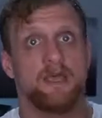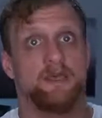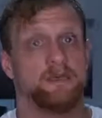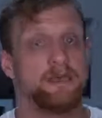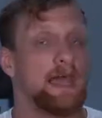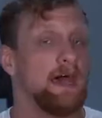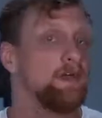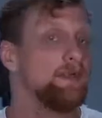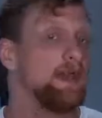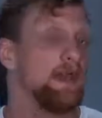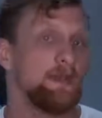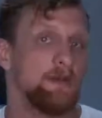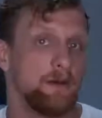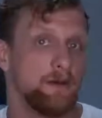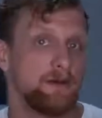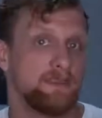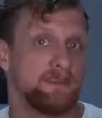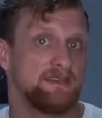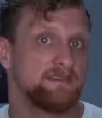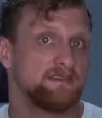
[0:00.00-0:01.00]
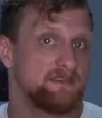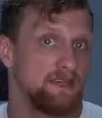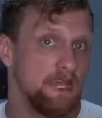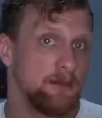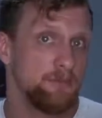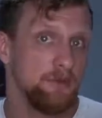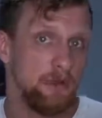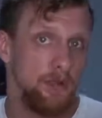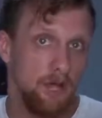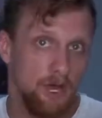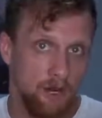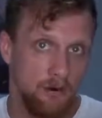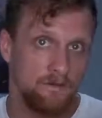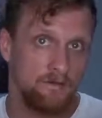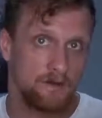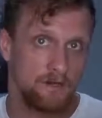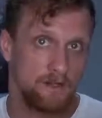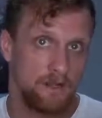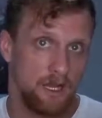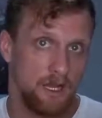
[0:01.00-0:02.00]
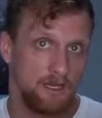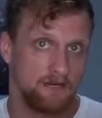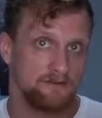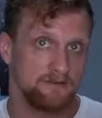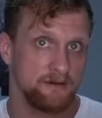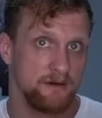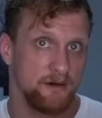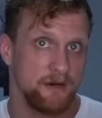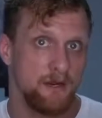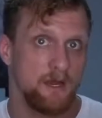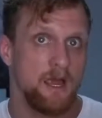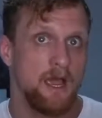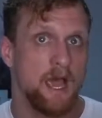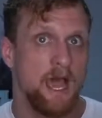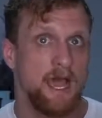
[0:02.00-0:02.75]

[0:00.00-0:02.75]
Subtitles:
now that I know what the stable overclocks are,